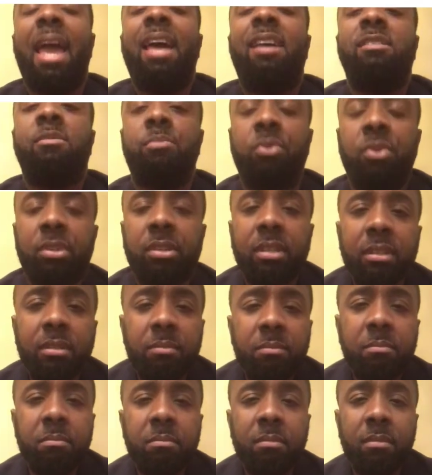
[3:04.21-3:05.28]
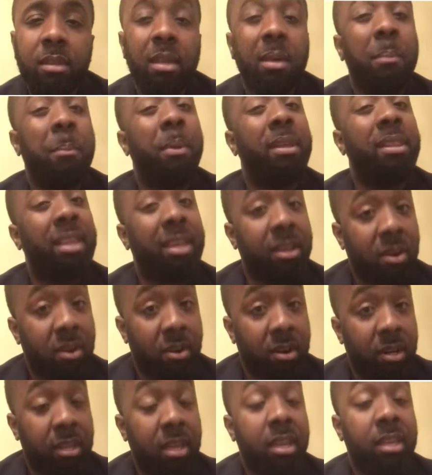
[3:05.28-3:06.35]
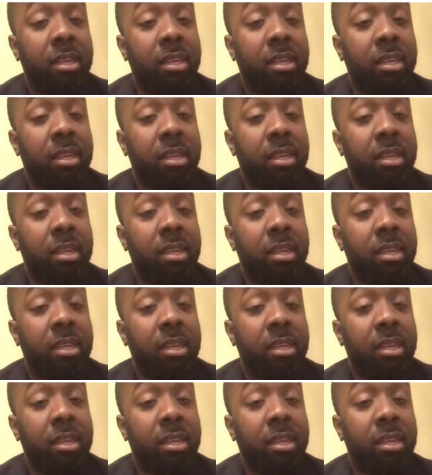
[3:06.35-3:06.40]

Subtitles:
as brilliant, but they are.